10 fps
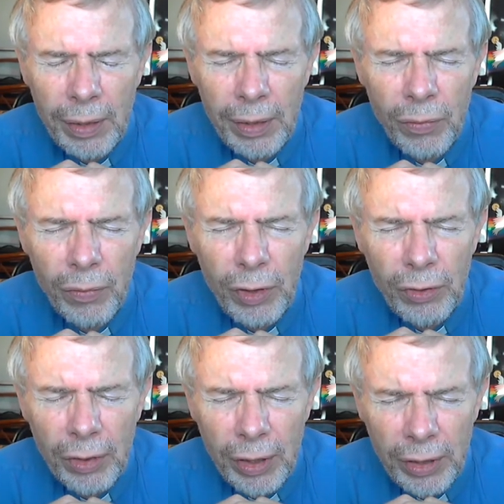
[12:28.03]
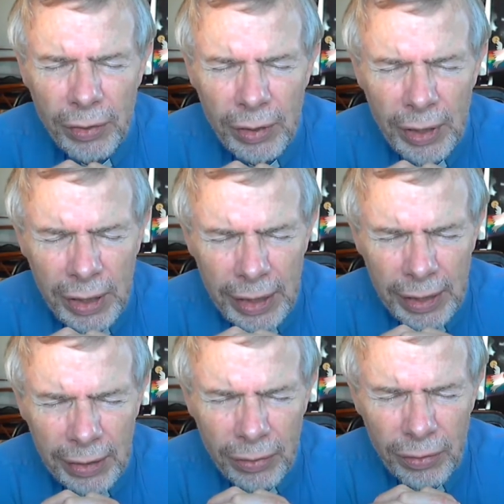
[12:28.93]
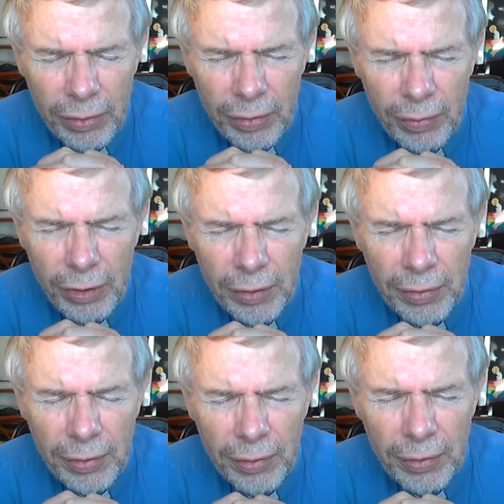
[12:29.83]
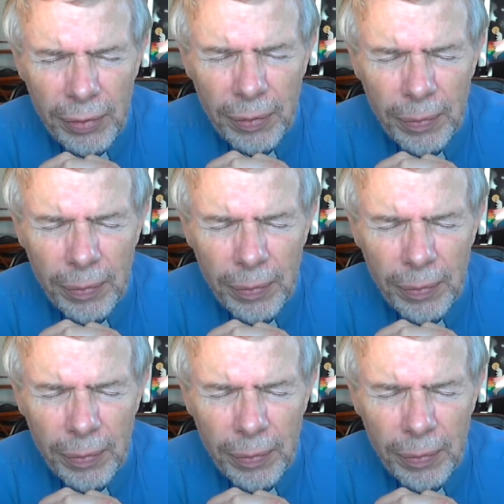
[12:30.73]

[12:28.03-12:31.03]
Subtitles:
in visualizing the hands of Jesus.